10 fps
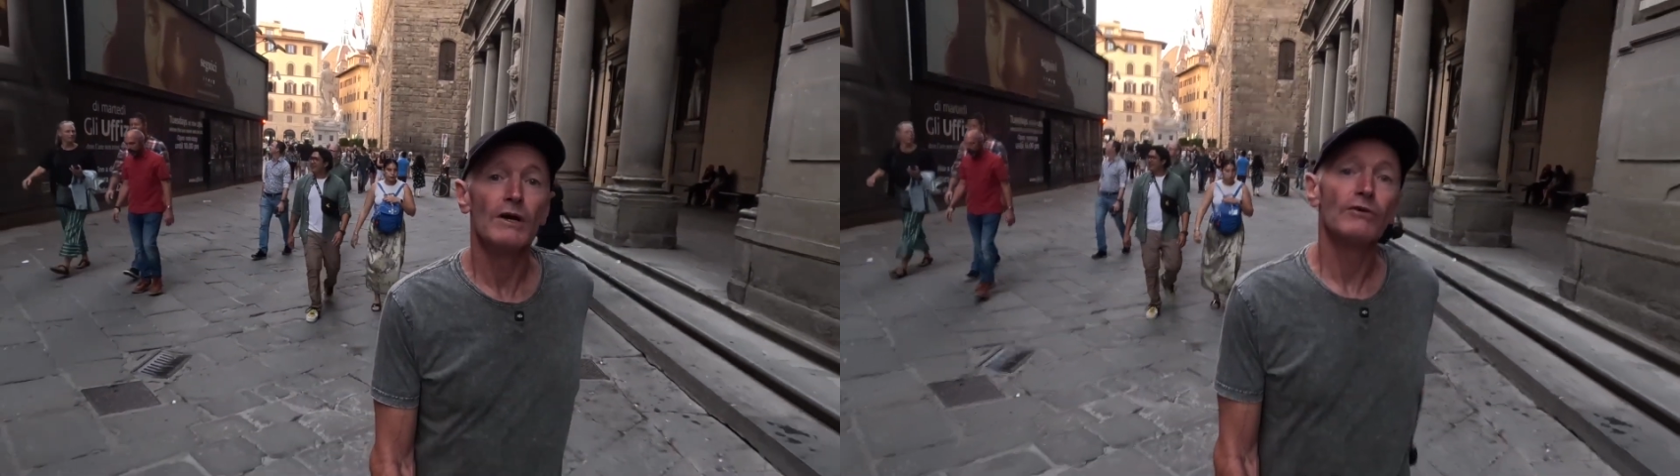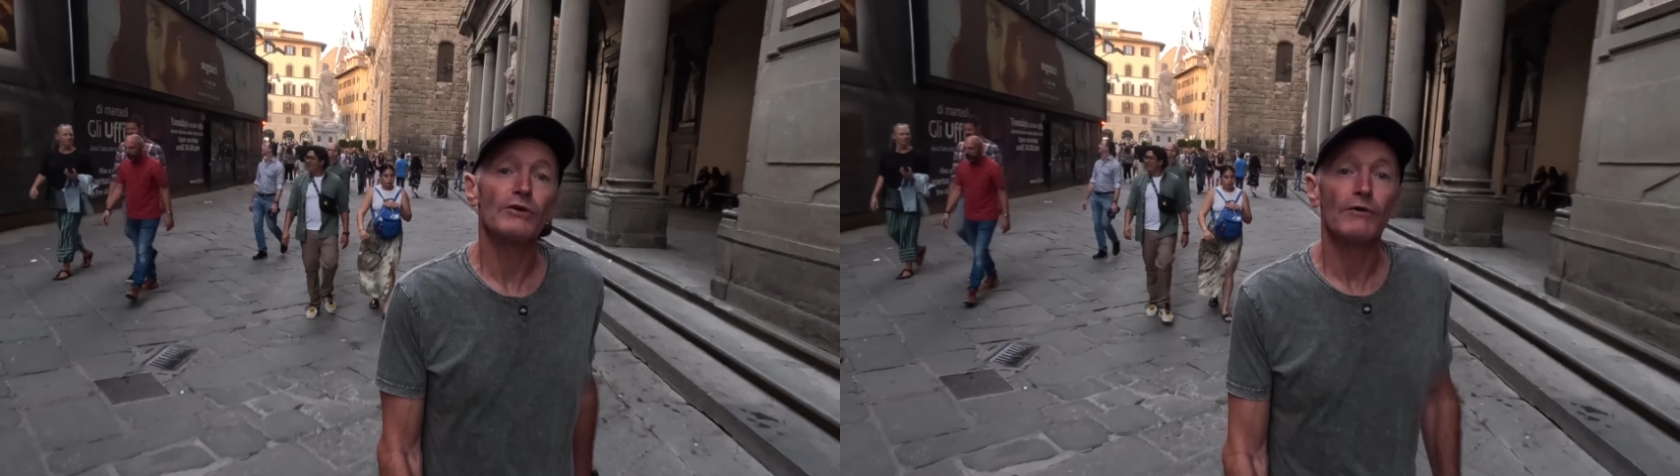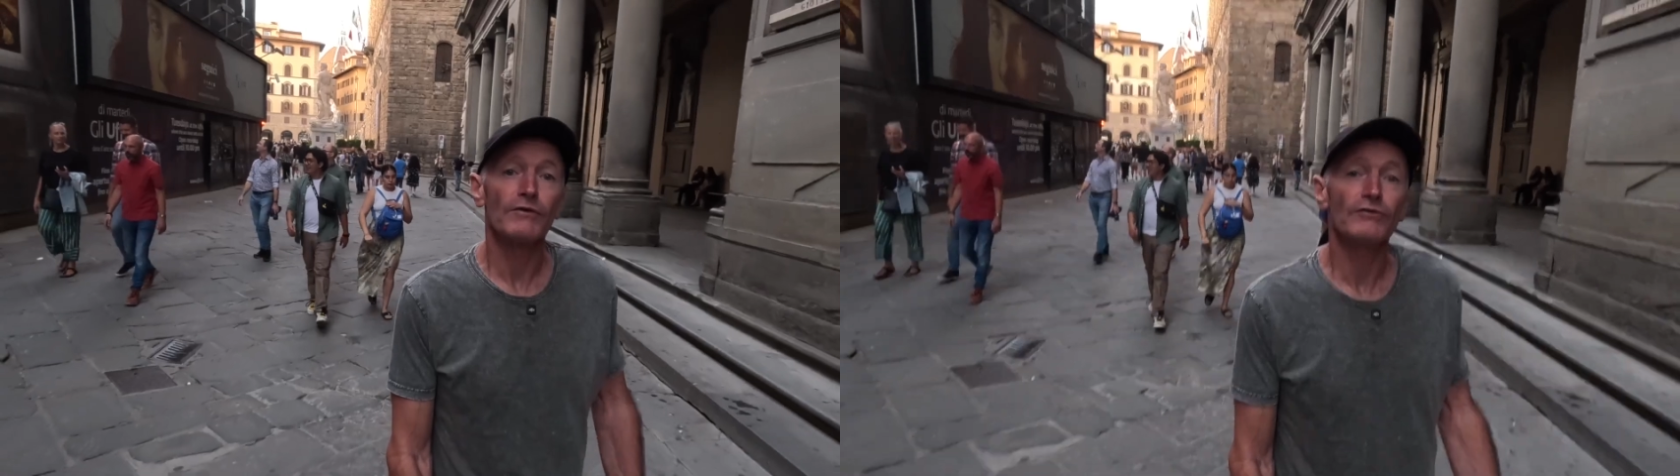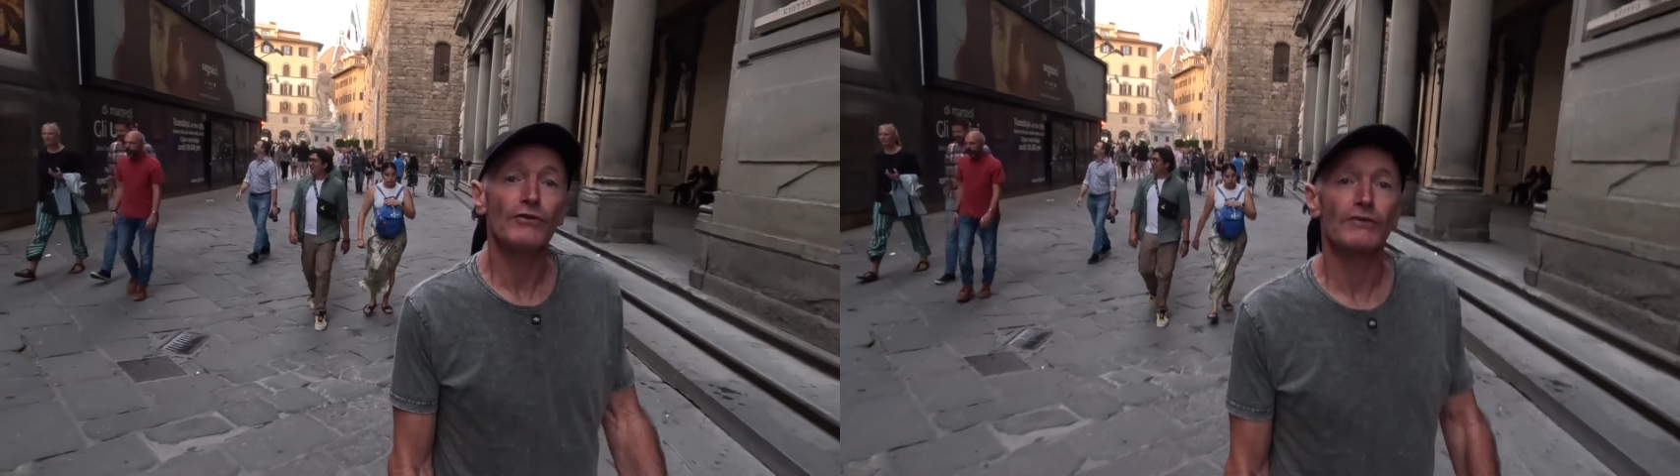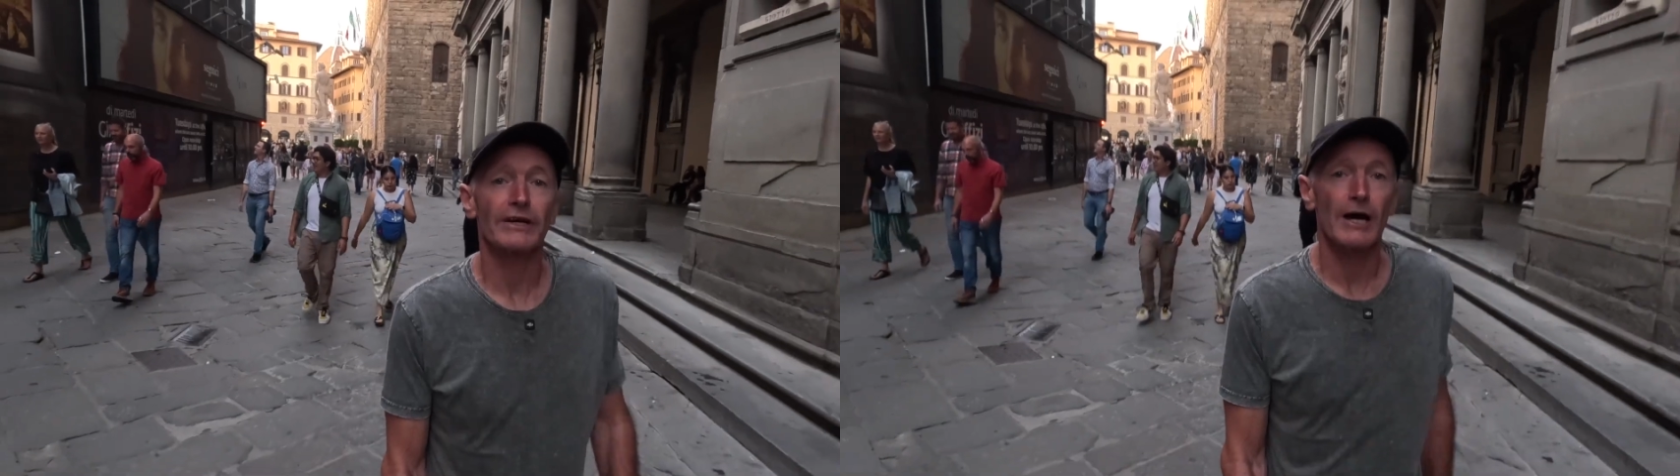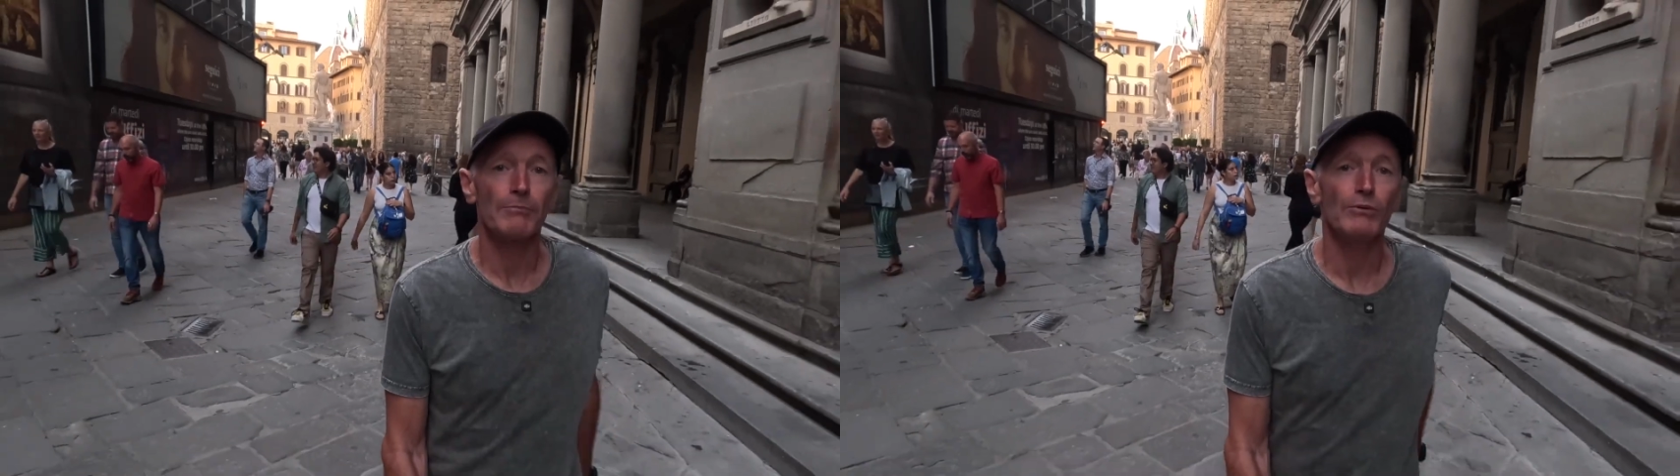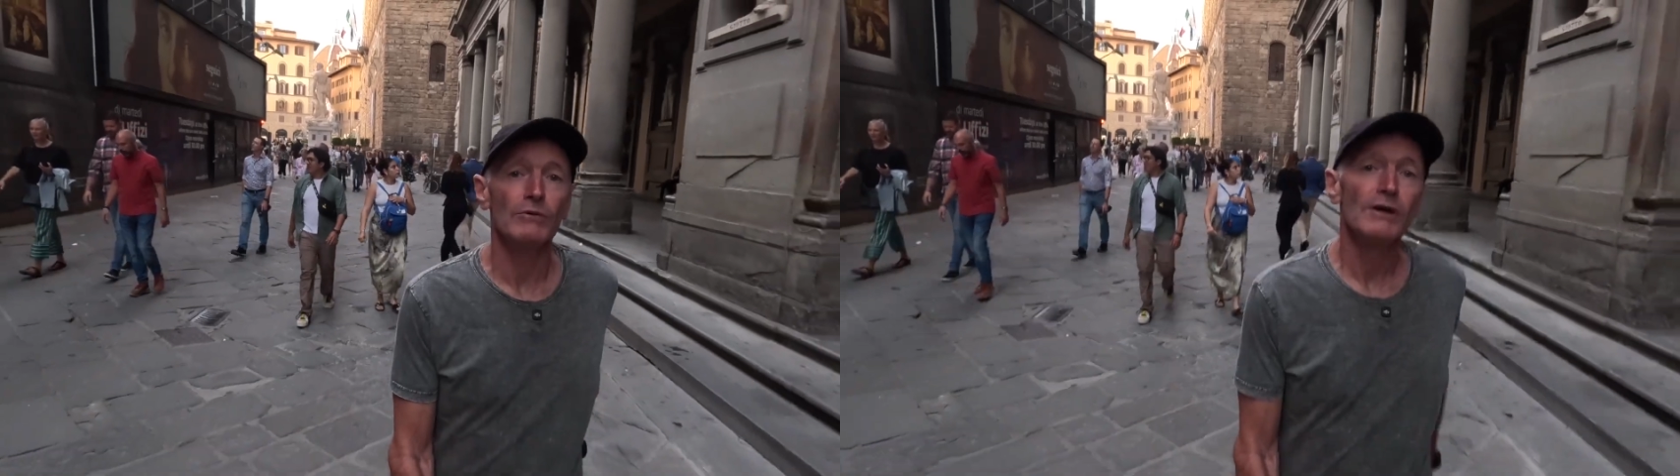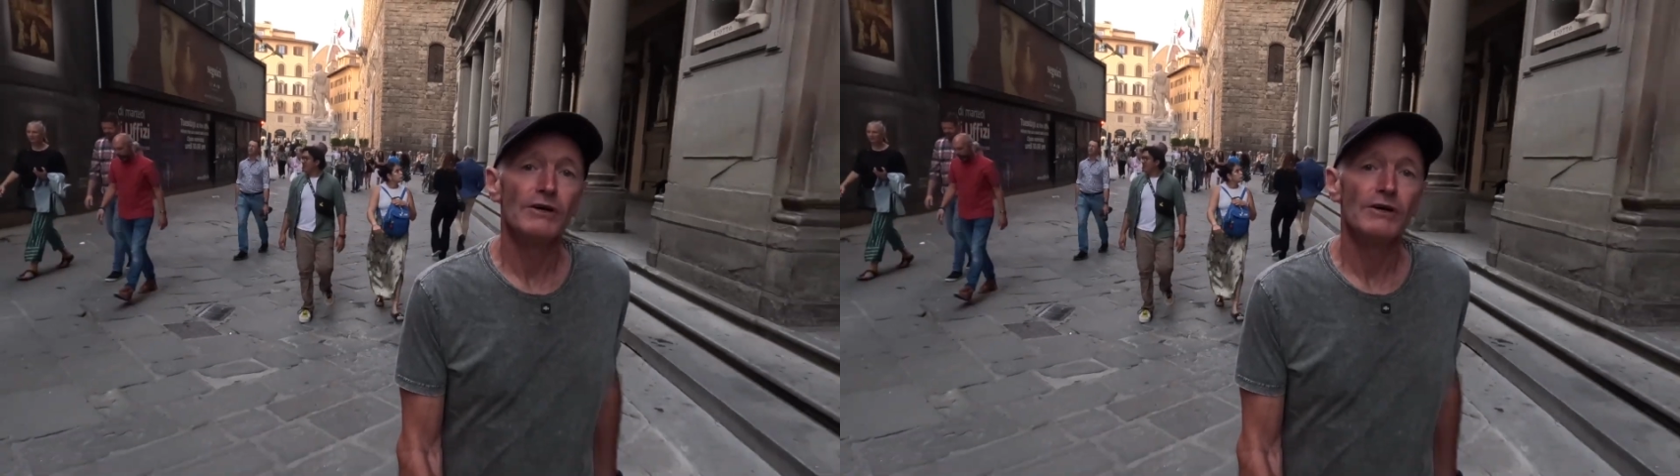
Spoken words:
So if it was just a couple,